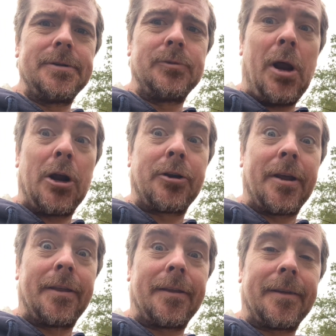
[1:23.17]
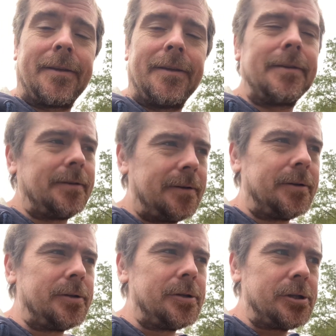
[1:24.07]
Regular teeth.
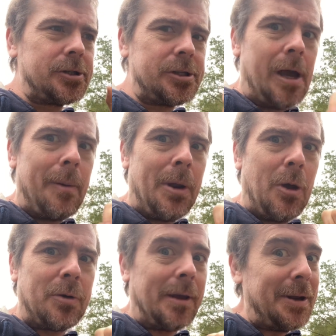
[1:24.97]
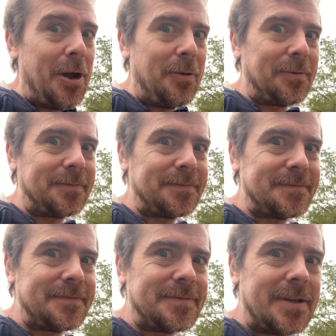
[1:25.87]
Comment below, let me know.
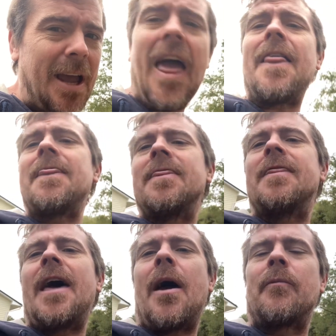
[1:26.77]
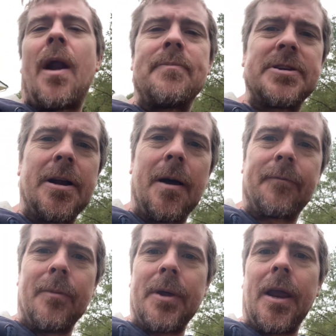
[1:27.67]
And that wraps it up
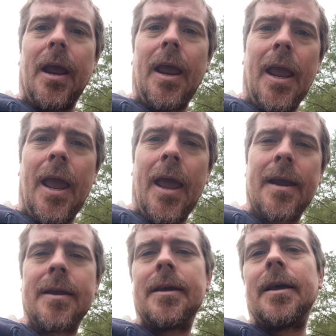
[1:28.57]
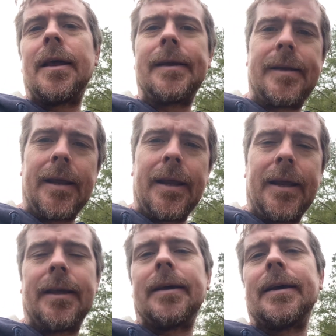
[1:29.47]
from the
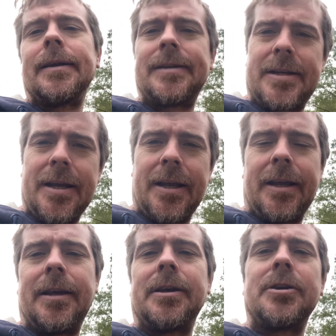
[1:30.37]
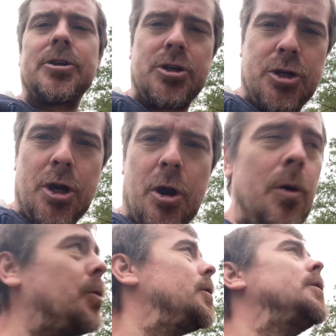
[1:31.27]
NDT show.